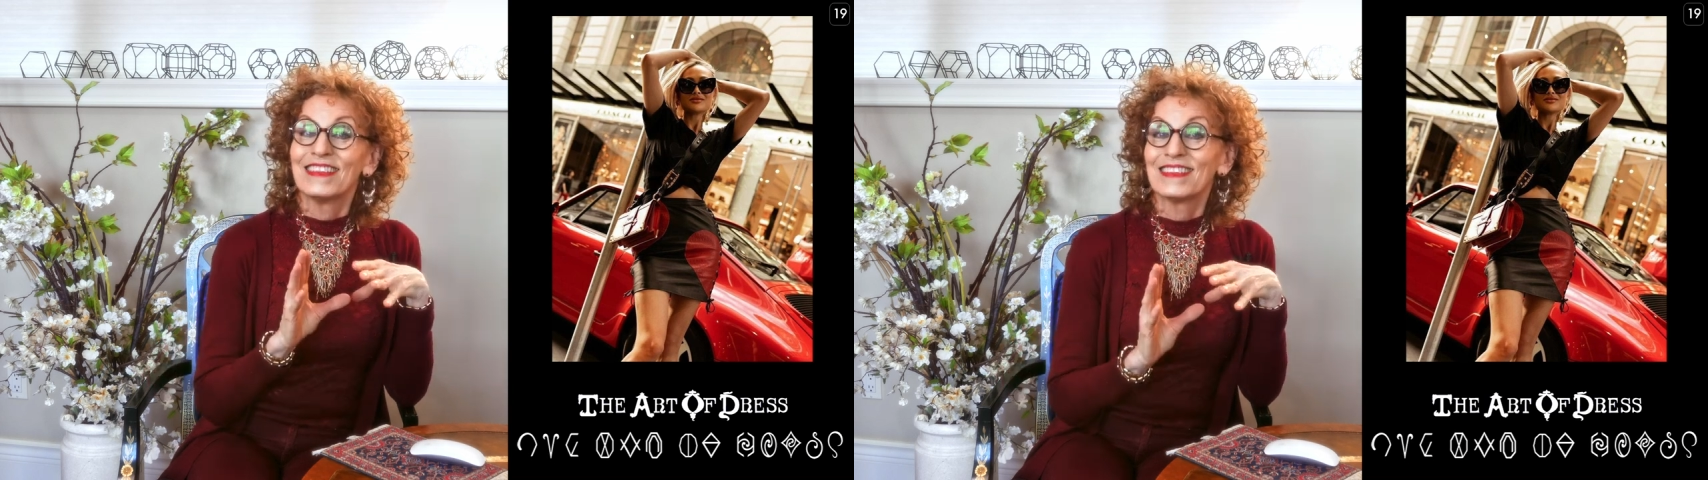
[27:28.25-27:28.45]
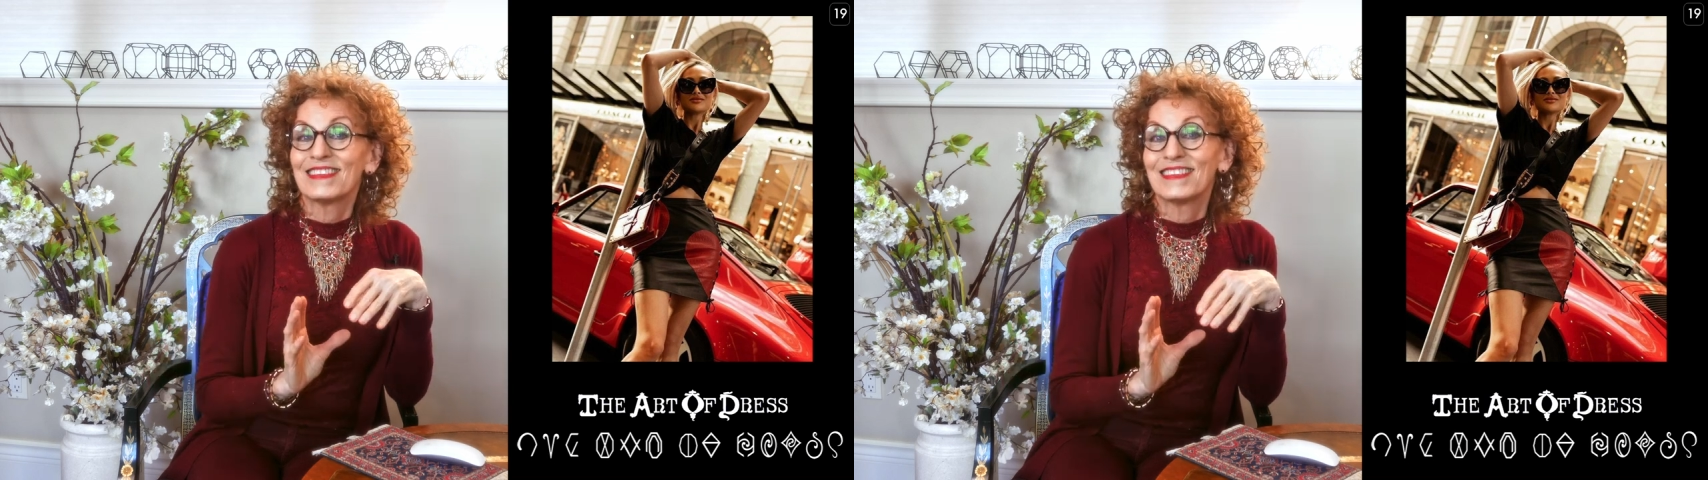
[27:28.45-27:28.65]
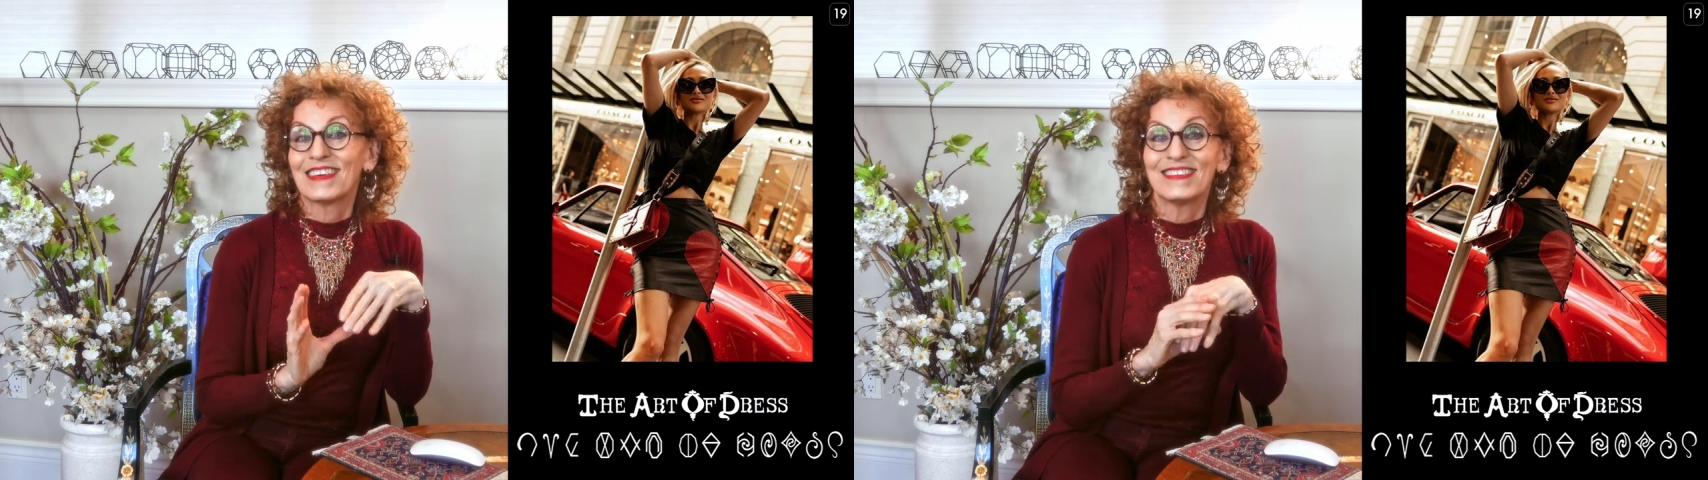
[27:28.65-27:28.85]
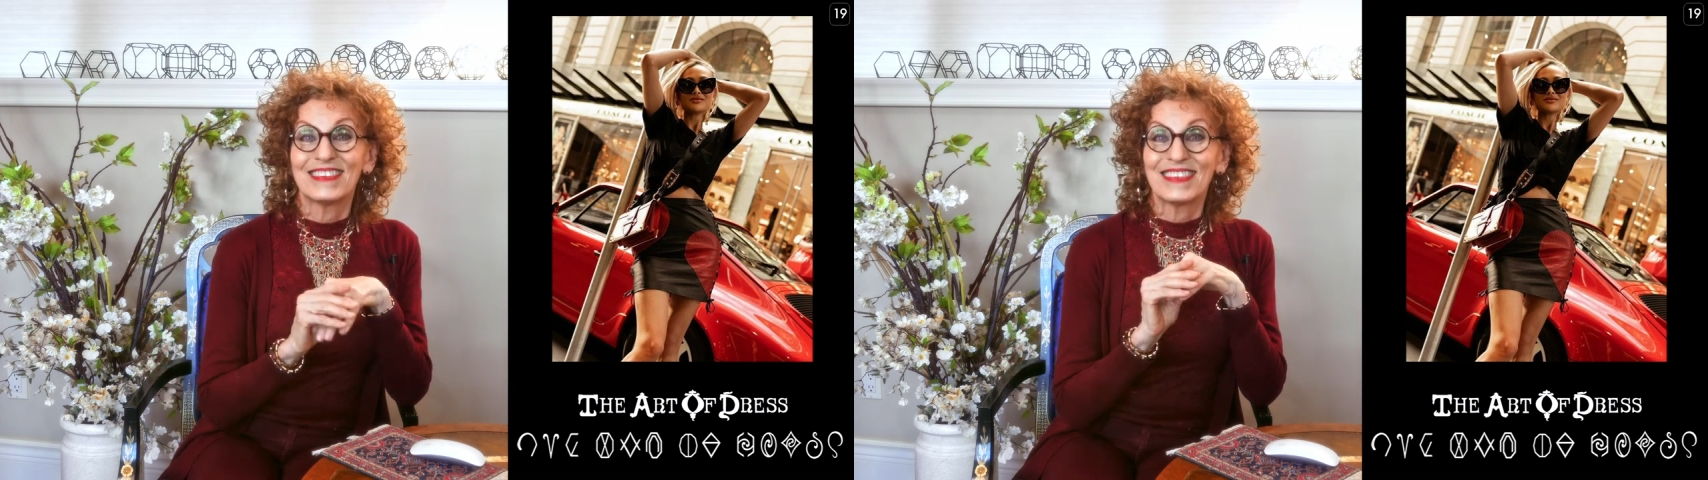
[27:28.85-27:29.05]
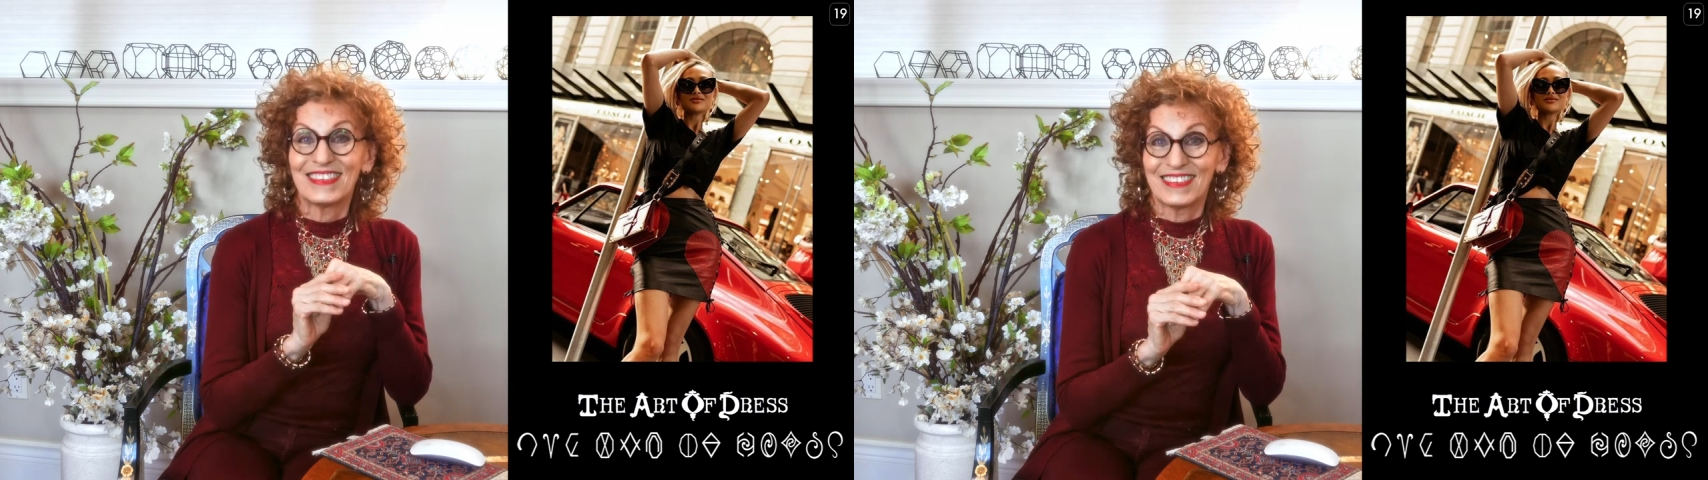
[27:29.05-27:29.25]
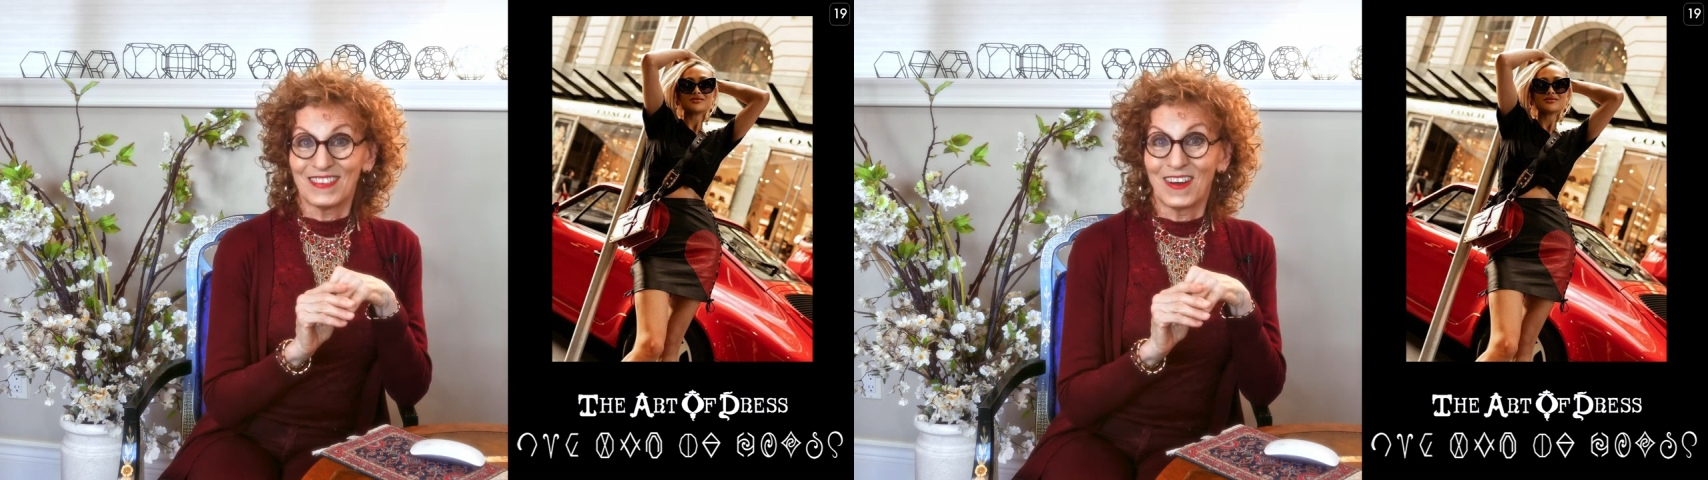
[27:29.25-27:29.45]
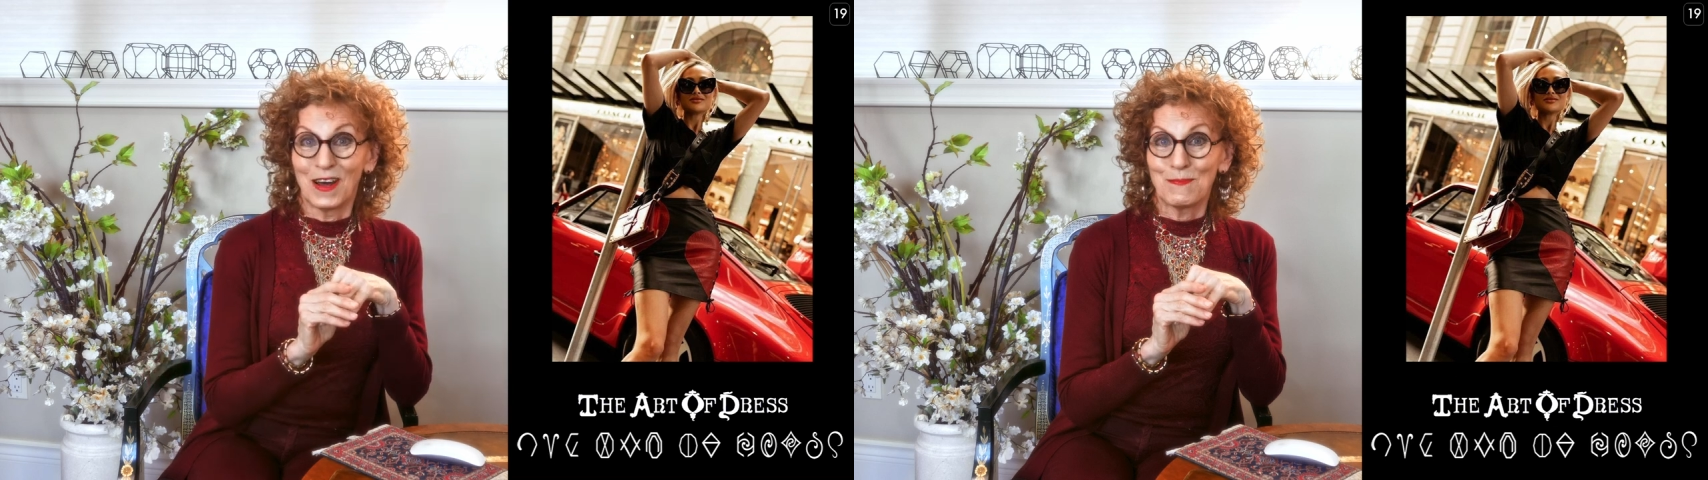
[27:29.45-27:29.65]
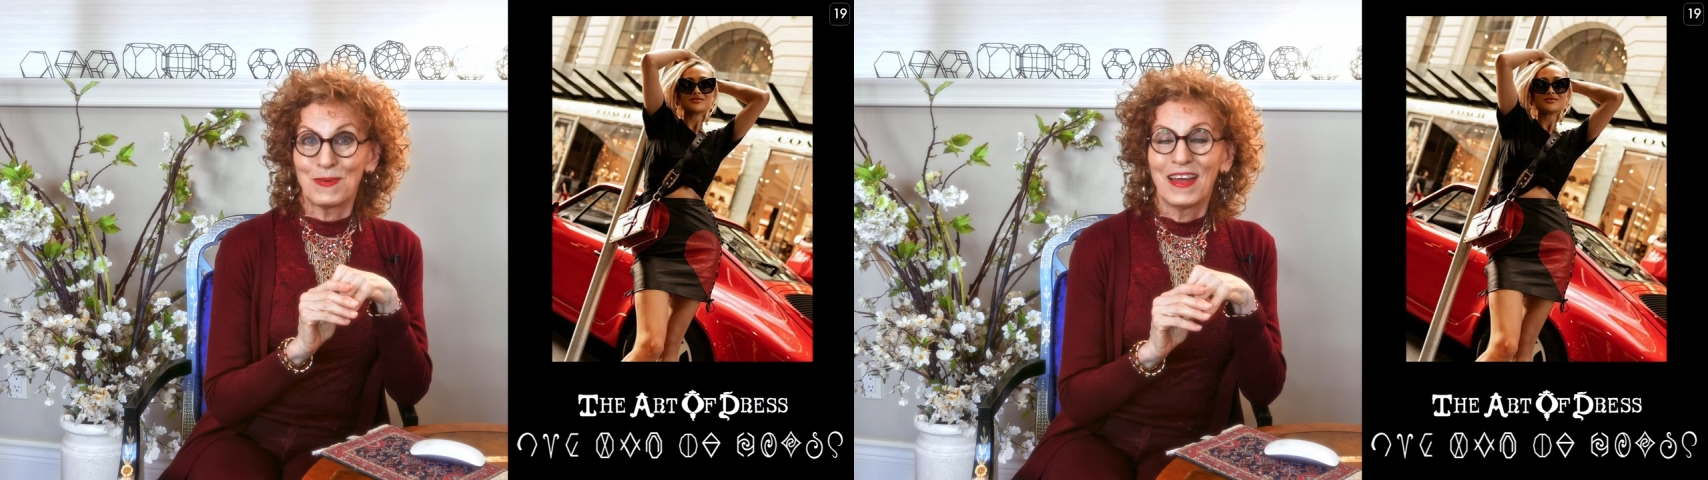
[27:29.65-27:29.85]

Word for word: the studs stop.